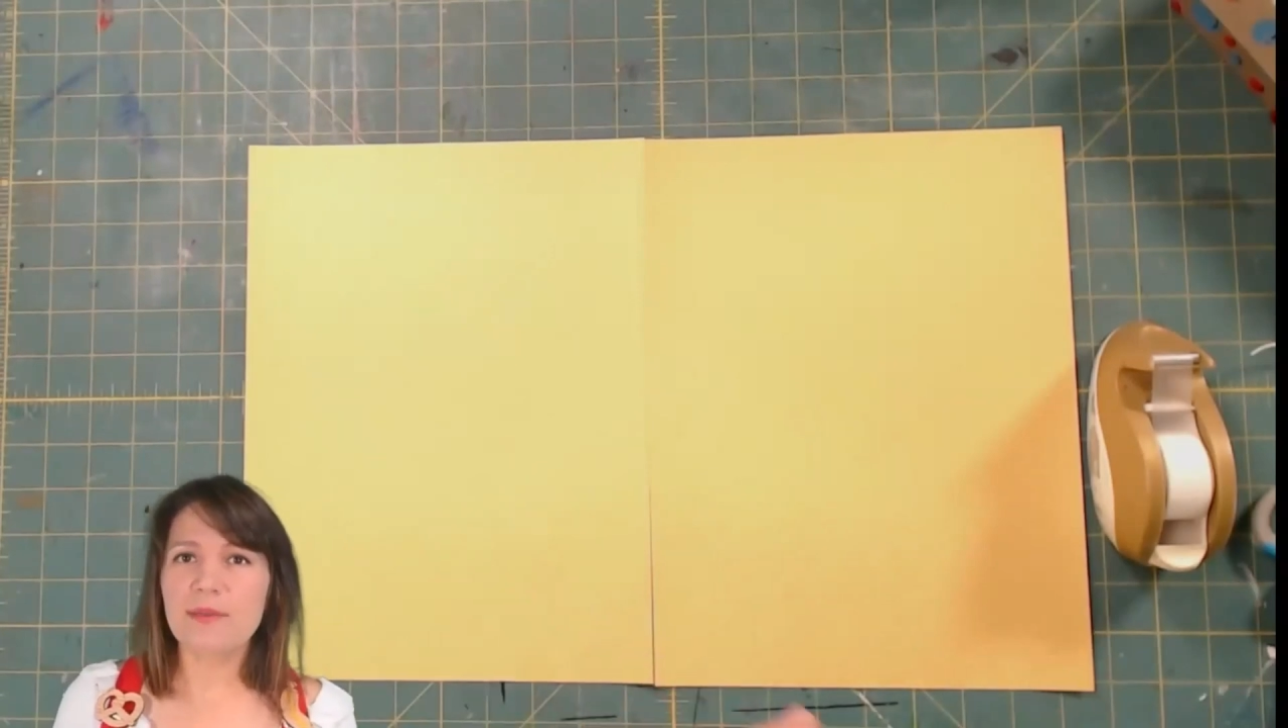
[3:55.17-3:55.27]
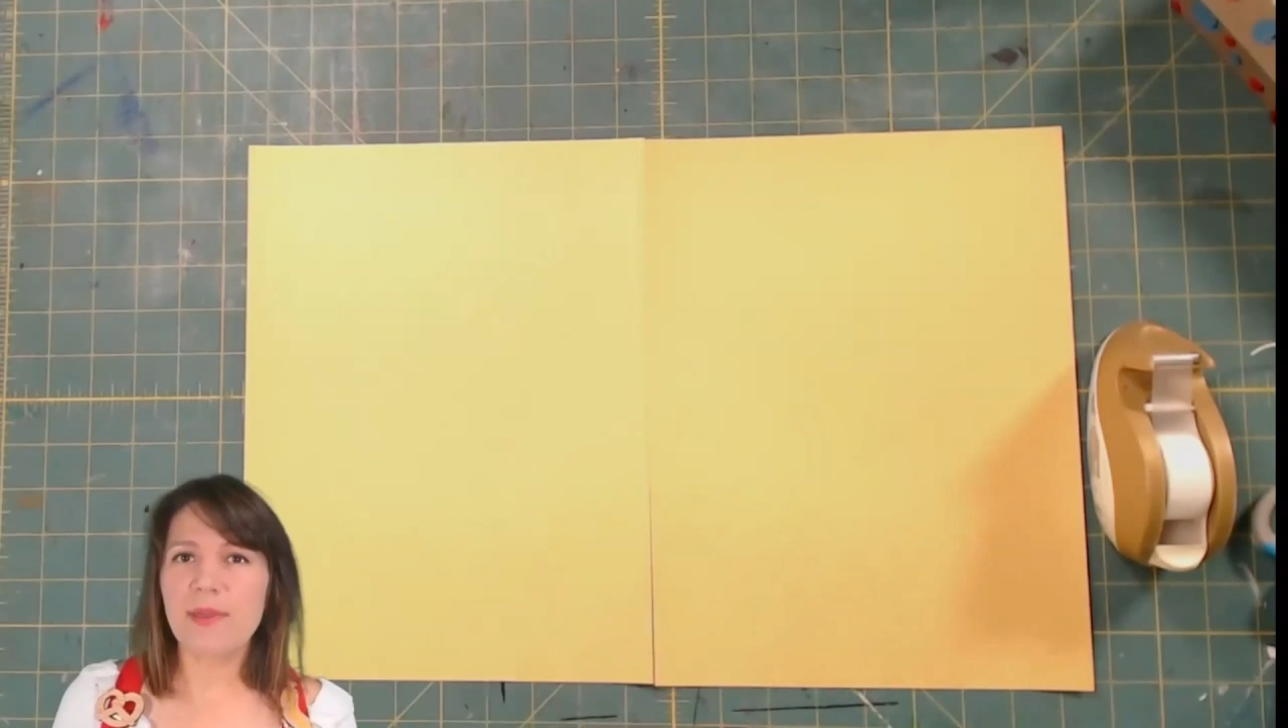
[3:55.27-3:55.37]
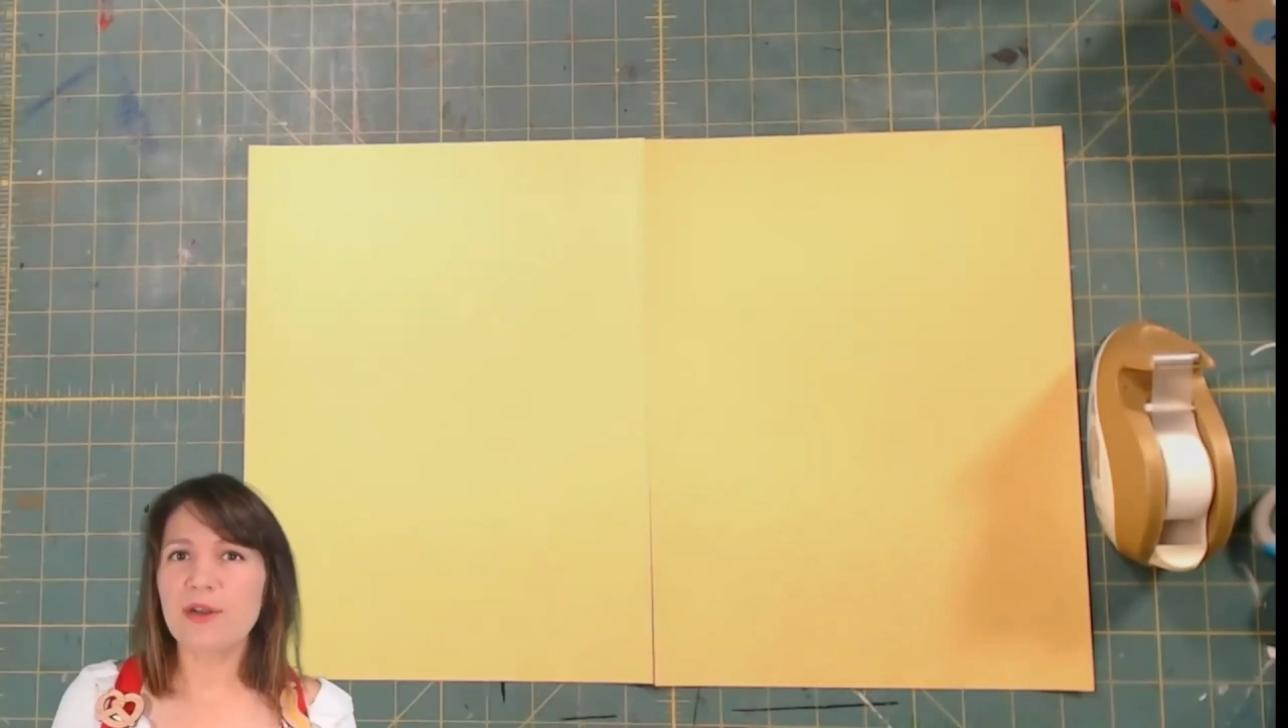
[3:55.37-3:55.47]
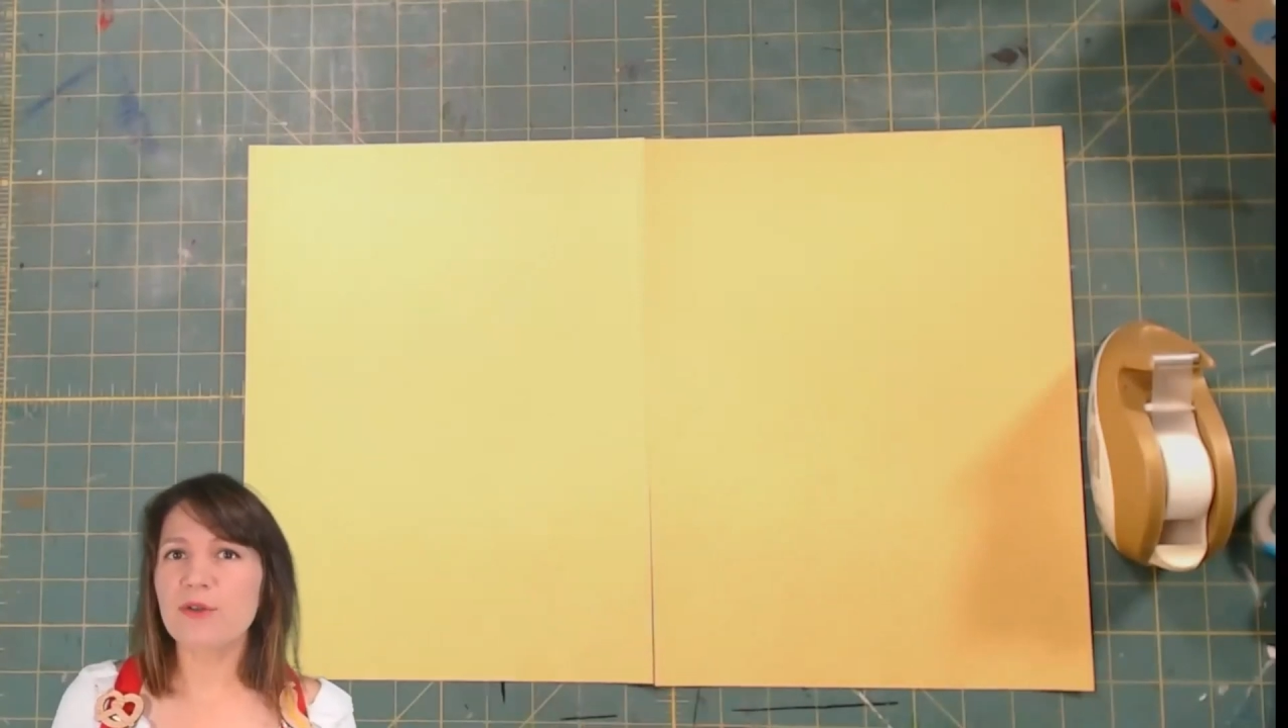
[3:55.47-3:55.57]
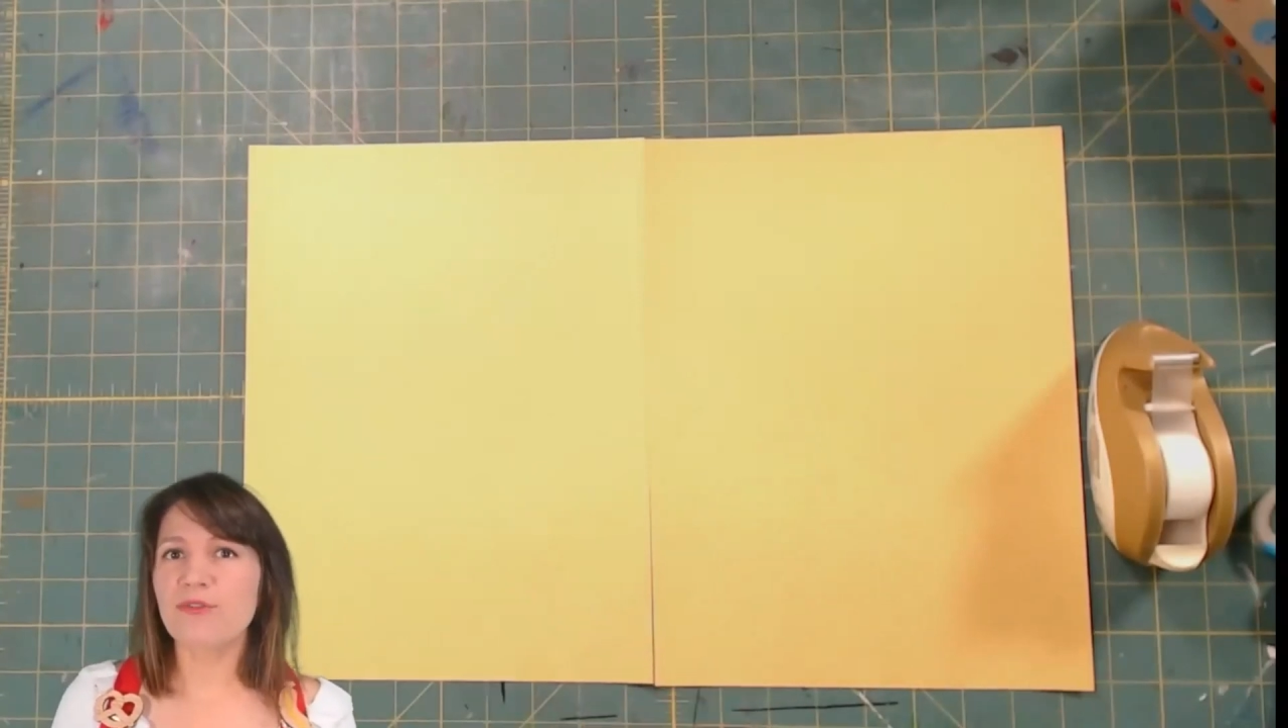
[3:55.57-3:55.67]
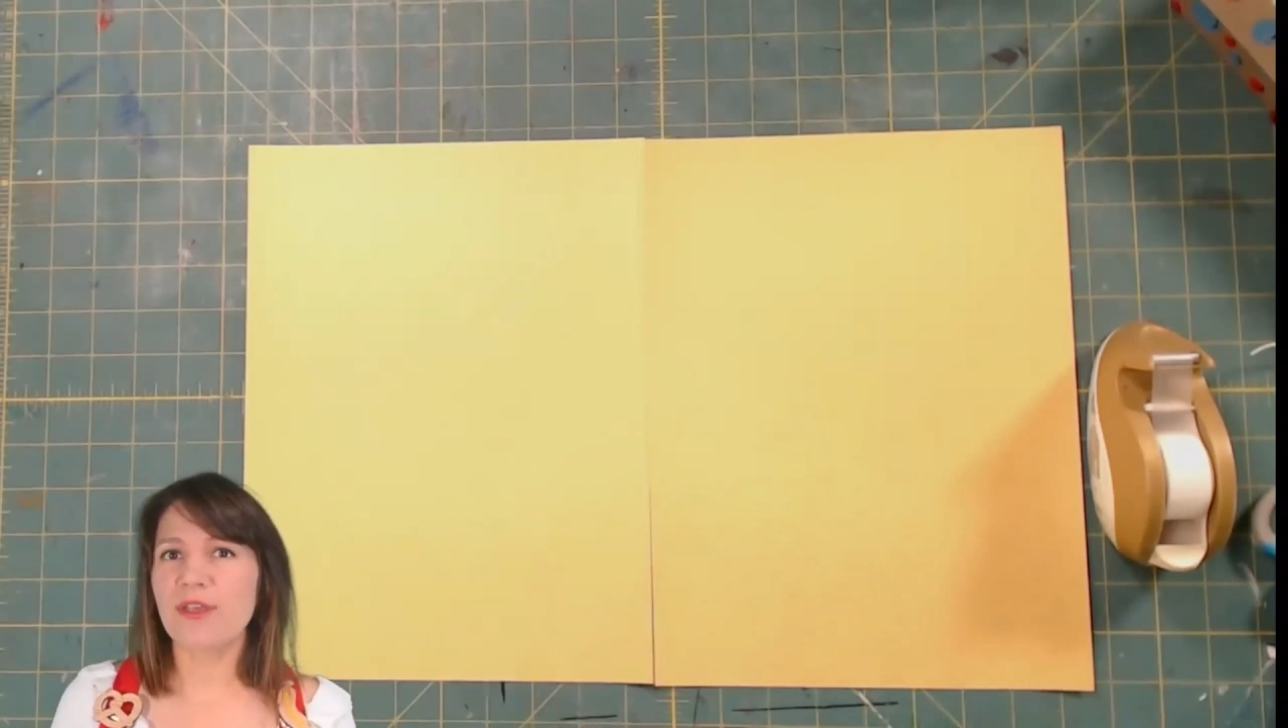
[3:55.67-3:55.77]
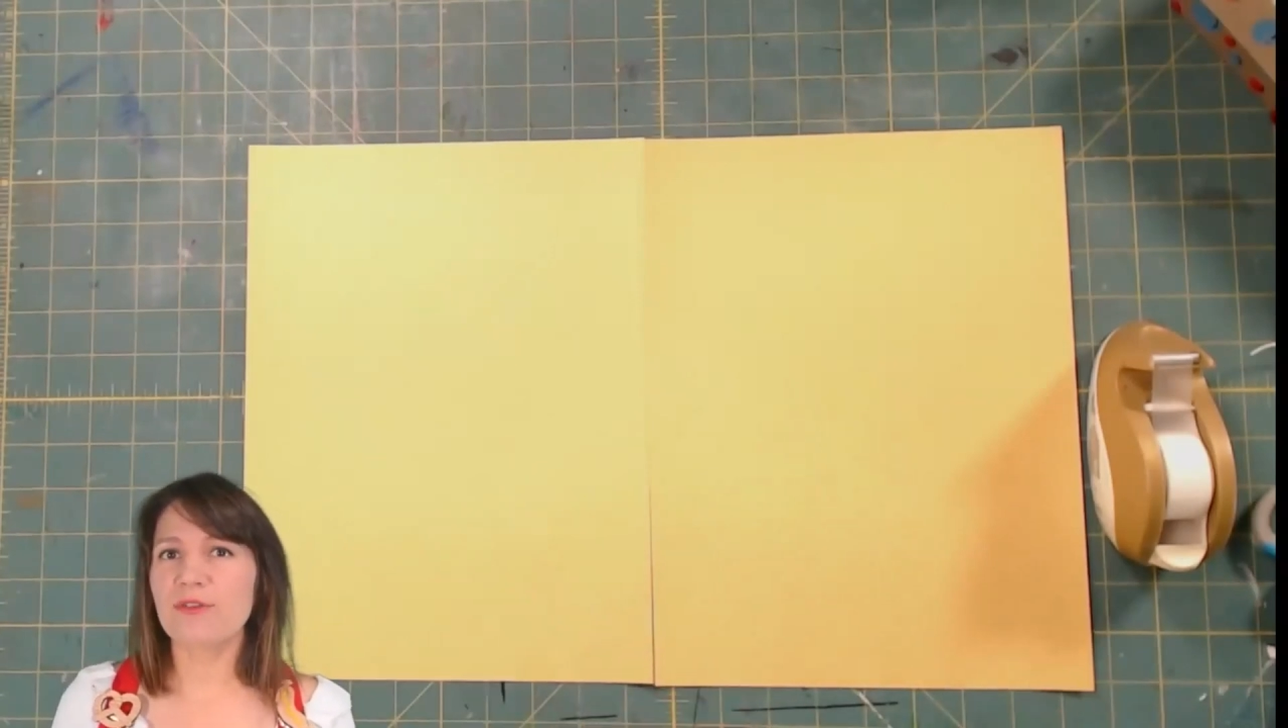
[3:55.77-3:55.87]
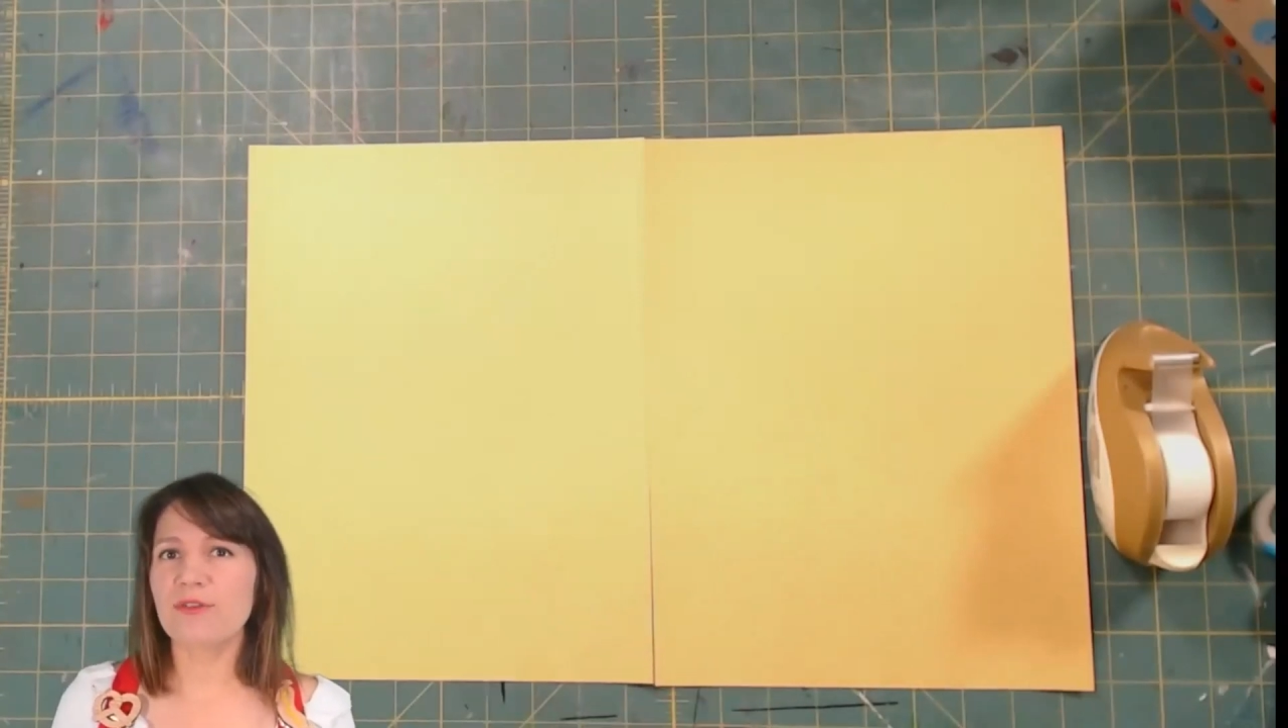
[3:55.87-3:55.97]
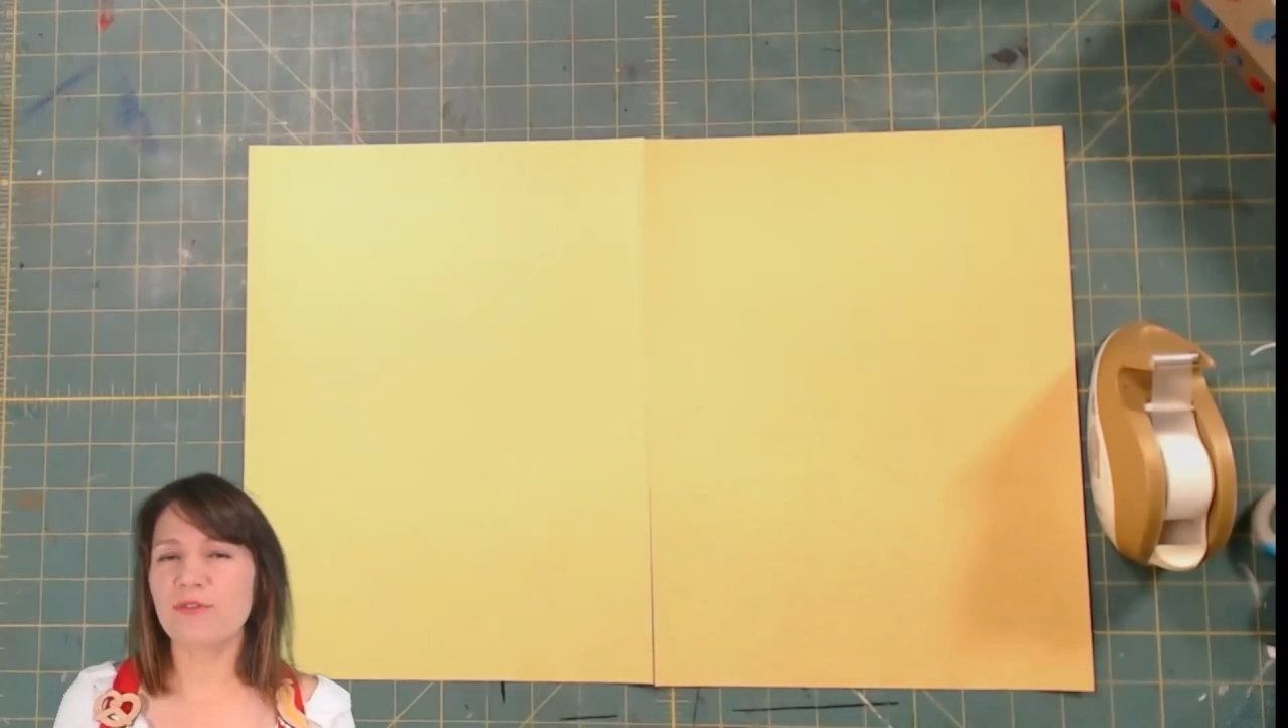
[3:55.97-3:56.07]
better fit